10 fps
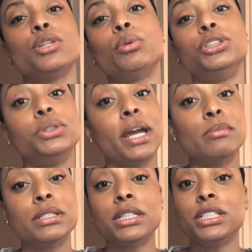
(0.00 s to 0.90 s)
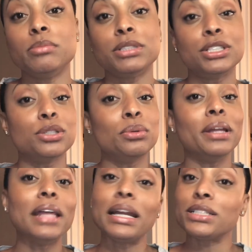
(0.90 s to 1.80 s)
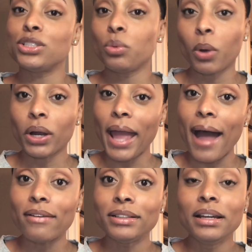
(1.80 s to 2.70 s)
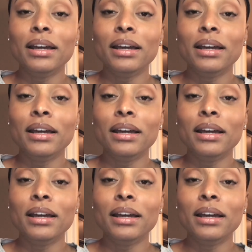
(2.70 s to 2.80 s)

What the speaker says: what you came to the gym to do, and that is to work out.